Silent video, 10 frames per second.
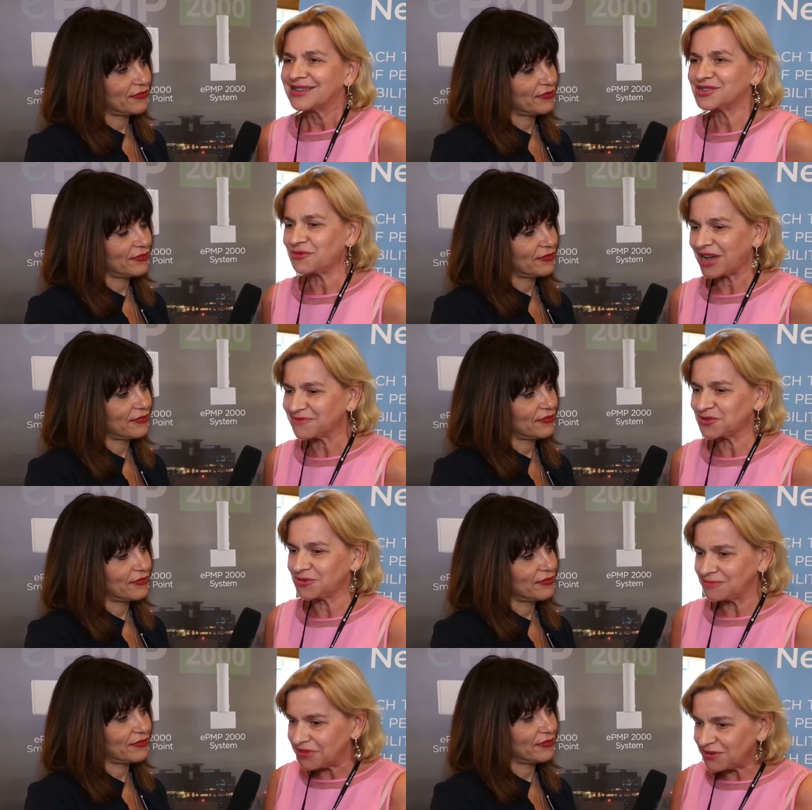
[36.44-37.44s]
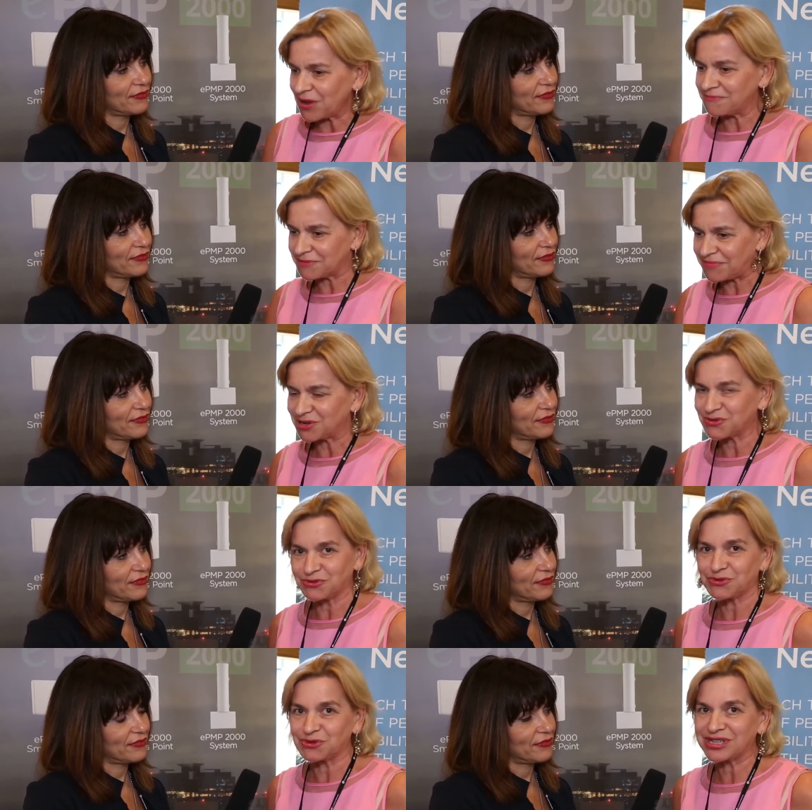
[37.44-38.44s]
Speaker 1: So we have to be well prepared
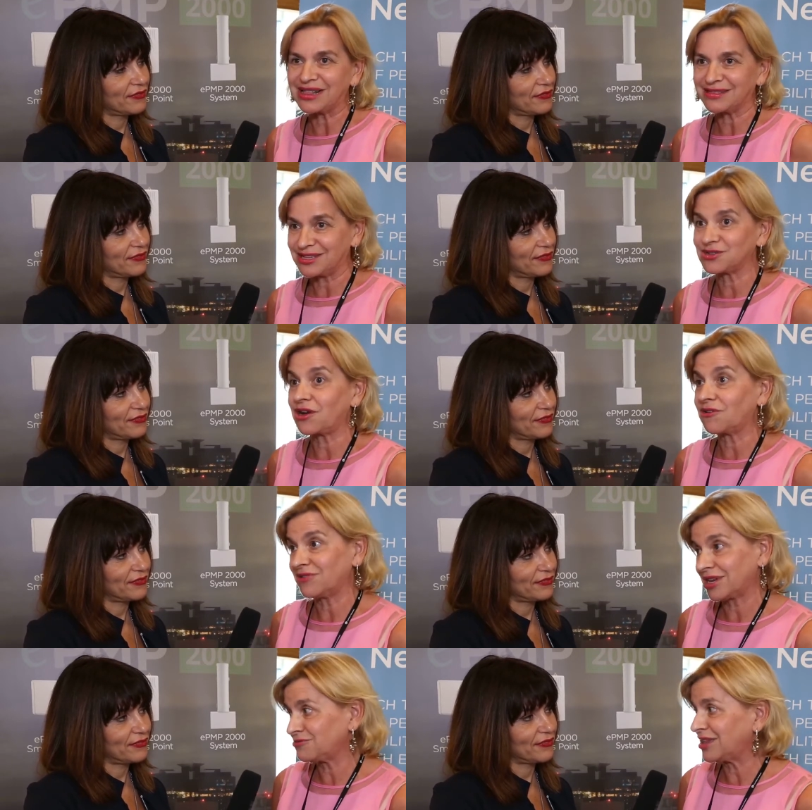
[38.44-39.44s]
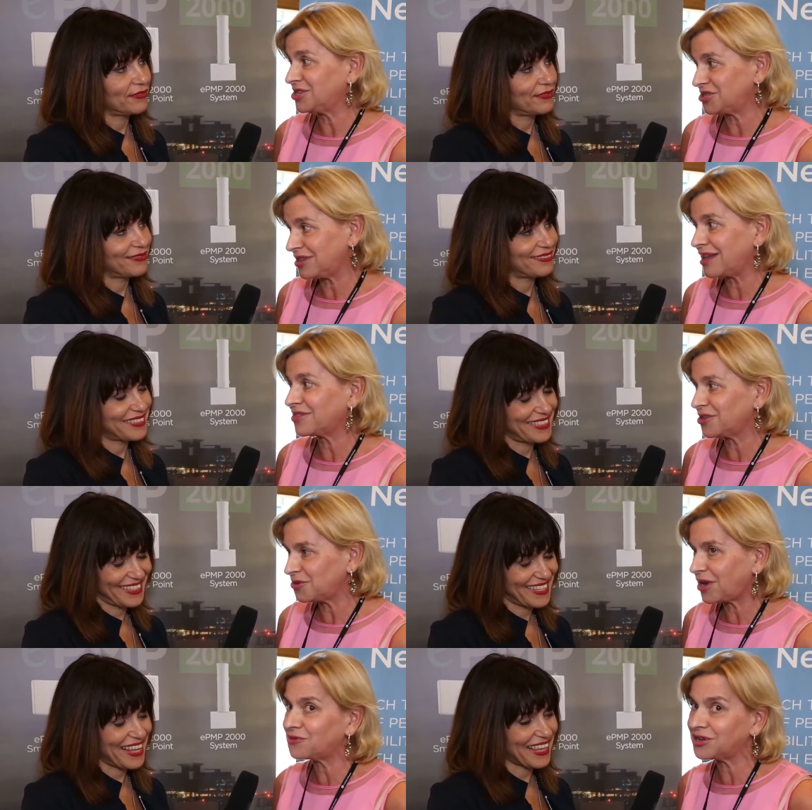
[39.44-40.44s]
to, to sell this. So congratulations. I
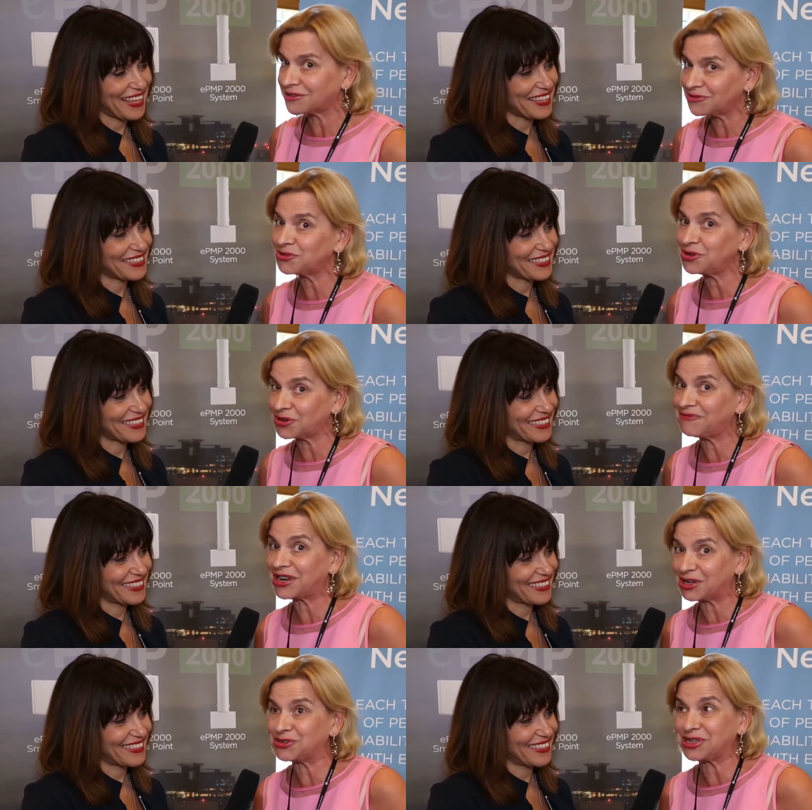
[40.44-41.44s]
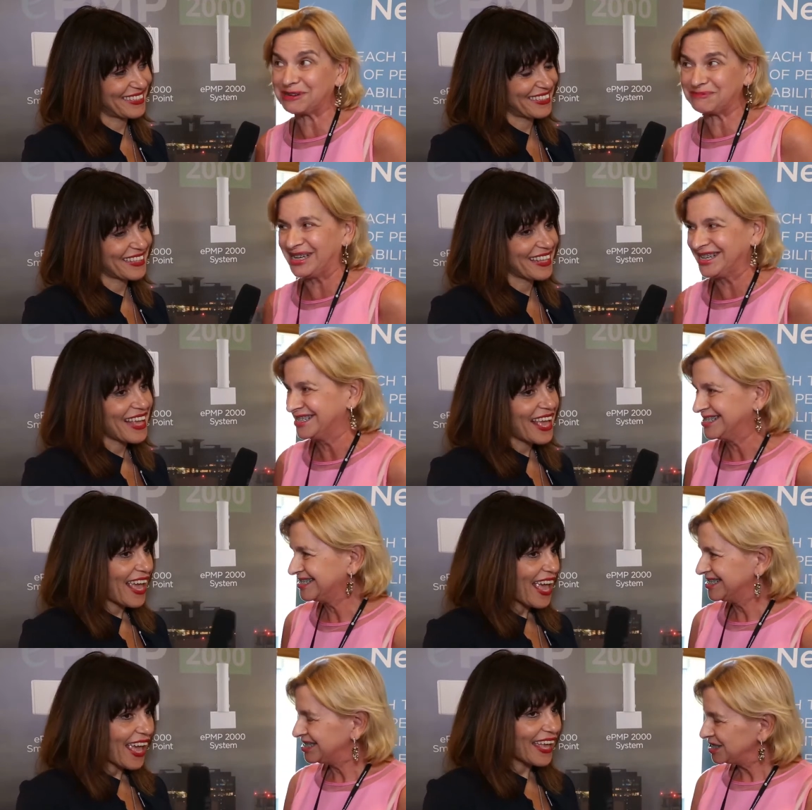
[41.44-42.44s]
think you are going, doing a very good job.
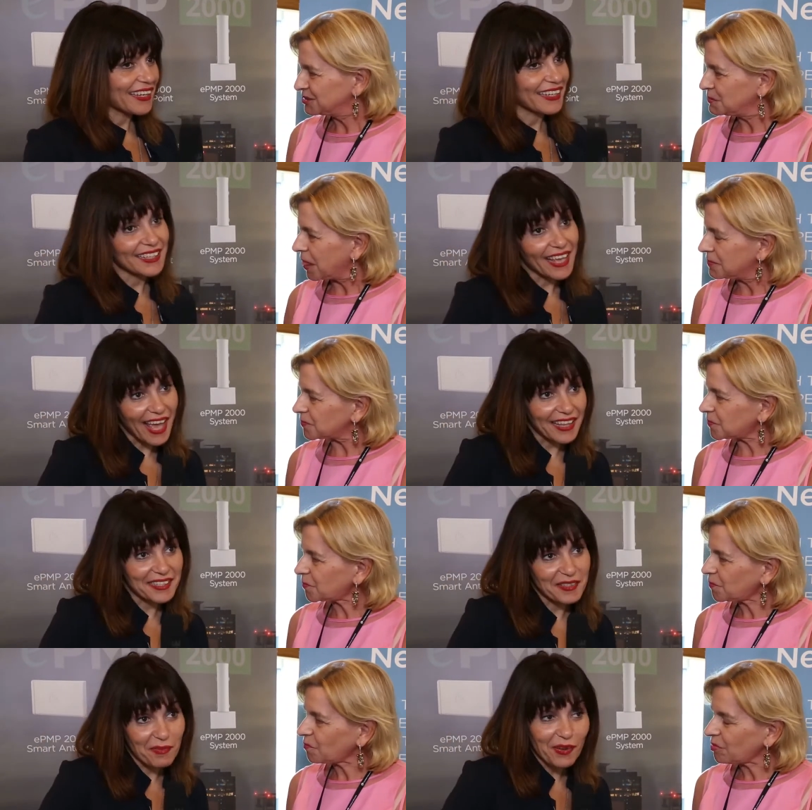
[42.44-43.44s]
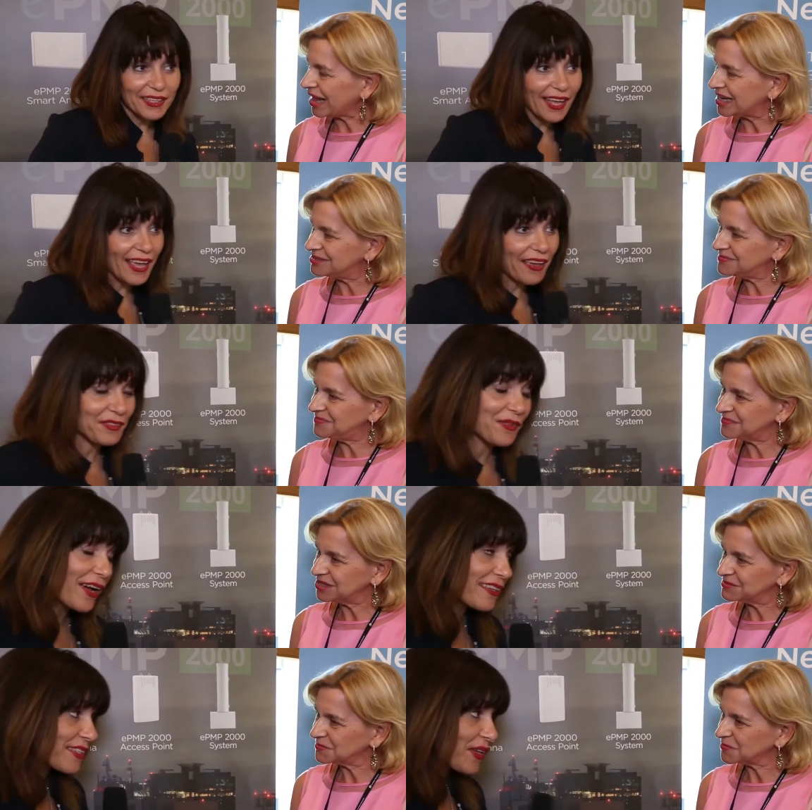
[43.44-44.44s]
Speaker 2: And yeah, at this point, I have
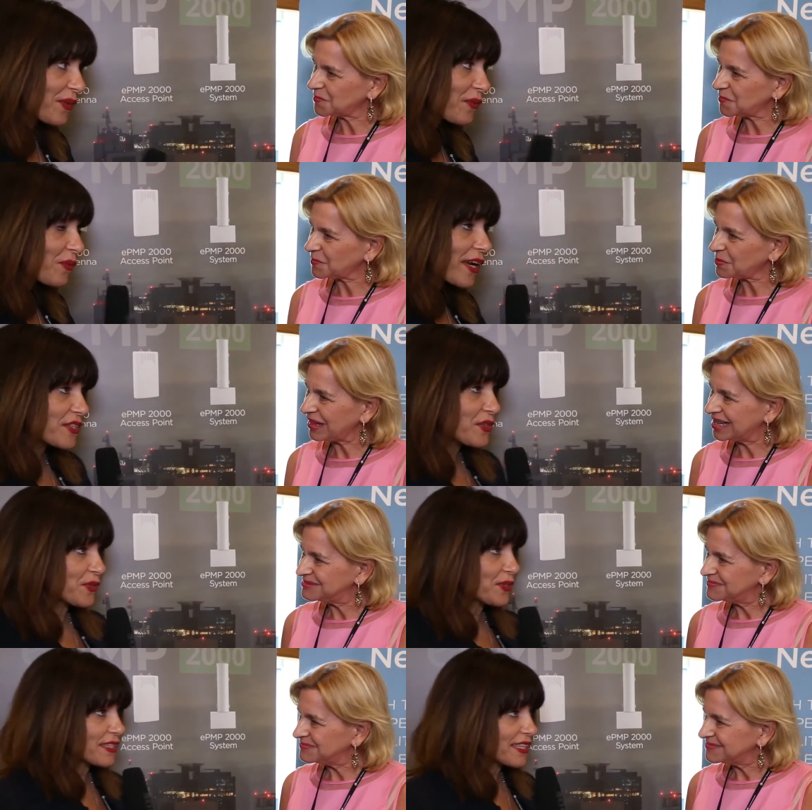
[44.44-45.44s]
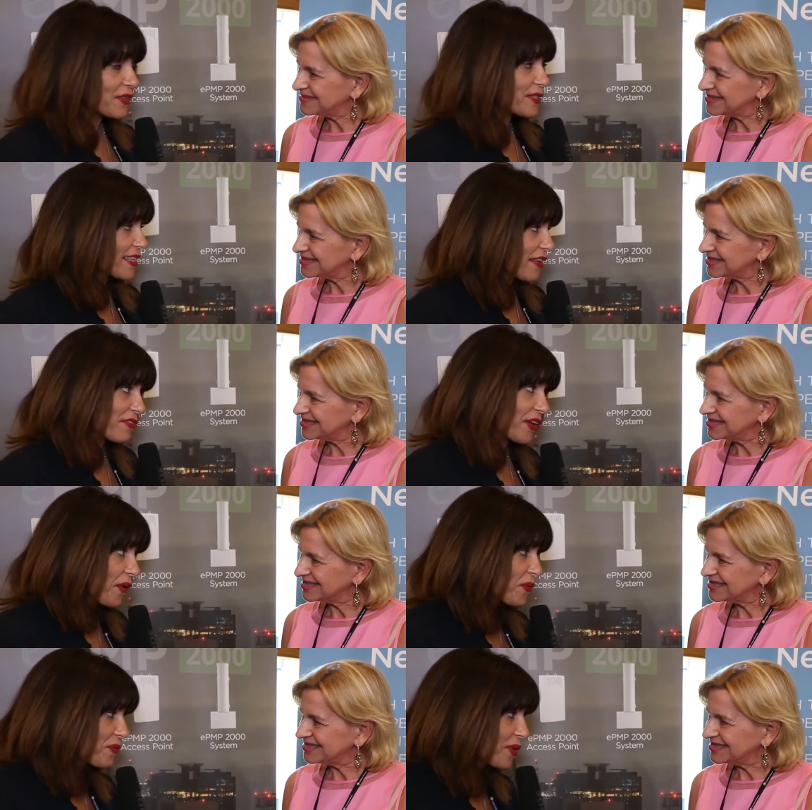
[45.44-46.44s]
to ask you, where do you see yourself
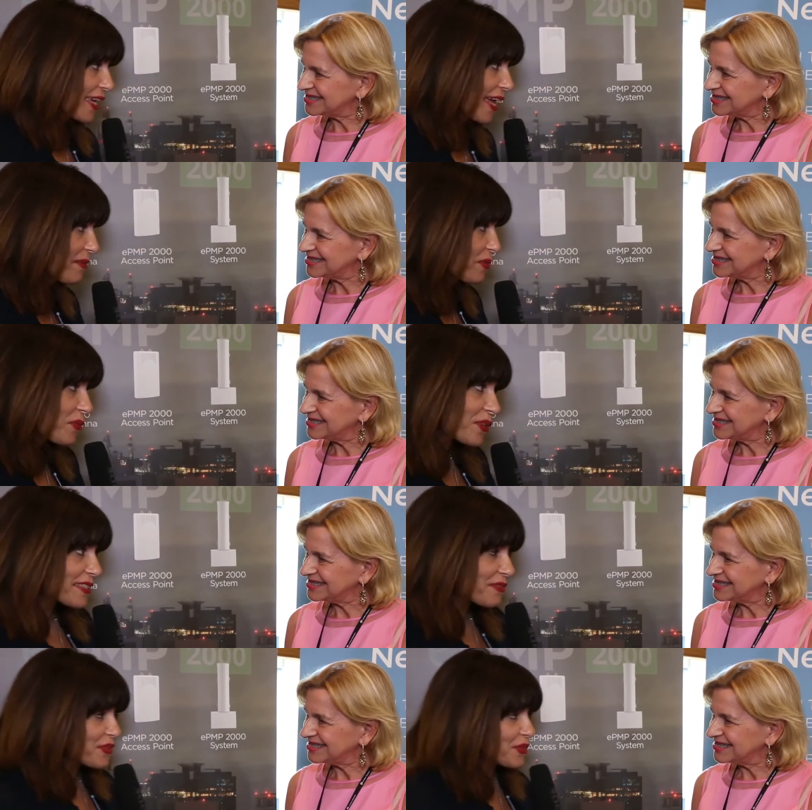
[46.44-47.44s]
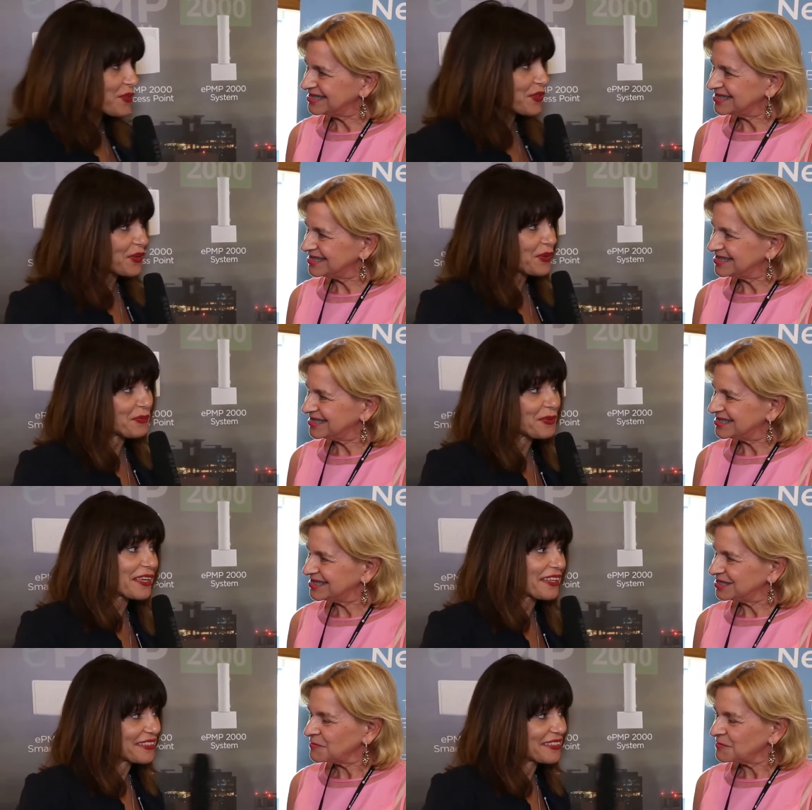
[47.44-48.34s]
going with Camille? What's the future going to be?